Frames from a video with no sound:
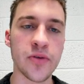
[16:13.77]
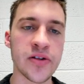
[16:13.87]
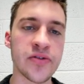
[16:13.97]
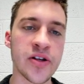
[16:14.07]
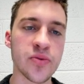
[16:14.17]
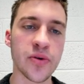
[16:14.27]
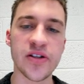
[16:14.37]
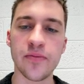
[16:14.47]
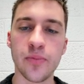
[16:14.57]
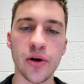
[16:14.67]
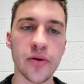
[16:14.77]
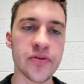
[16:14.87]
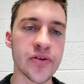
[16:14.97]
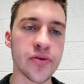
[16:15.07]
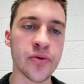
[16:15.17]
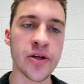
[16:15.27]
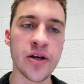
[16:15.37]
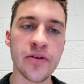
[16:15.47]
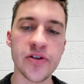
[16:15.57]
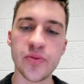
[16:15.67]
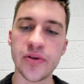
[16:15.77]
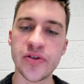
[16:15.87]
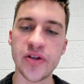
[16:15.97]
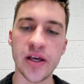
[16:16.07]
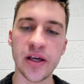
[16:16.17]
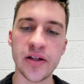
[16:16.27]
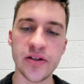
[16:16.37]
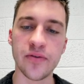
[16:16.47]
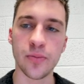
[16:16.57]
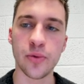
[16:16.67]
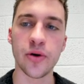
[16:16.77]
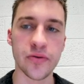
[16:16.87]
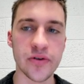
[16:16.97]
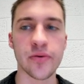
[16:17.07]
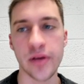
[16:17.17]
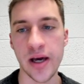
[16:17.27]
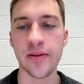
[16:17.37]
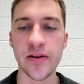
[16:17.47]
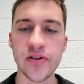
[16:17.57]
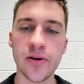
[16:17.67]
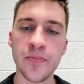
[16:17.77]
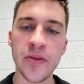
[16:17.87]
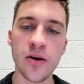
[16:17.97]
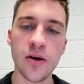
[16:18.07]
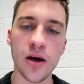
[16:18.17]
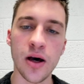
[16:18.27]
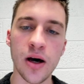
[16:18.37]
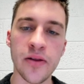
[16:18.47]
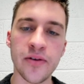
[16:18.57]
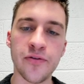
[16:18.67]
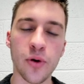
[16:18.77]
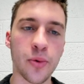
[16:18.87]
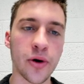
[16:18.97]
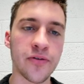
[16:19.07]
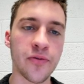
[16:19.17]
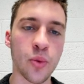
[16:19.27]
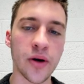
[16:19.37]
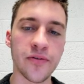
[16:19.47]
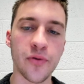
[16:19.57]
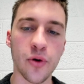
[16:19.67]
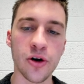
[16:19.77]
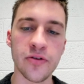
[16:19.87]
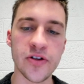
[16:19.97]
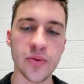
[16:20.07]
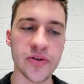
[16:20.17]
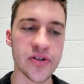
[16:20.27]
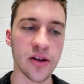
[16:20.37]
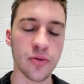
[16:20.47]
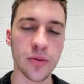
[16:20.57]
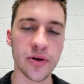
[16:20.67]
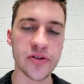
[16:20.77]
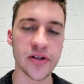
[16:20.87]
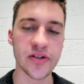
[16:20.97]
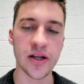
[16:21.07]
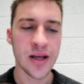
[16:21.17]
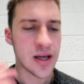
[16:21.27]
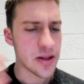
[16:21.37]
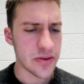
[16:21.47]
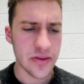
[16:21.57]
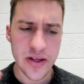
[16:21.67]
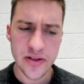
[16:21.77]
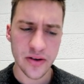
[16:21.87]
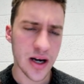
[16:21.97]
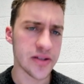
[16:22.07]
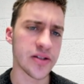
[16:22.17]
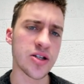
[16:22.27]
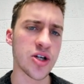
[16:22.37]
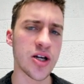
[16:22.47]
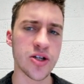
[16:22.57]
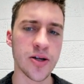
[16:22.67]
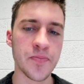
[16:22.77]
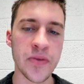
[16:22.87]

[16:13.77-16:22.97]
This one's 7.02, this one's saying it's 7.02. Yeah, that's good. And then 4.14, this one's saying 3.68. These are constantly changing.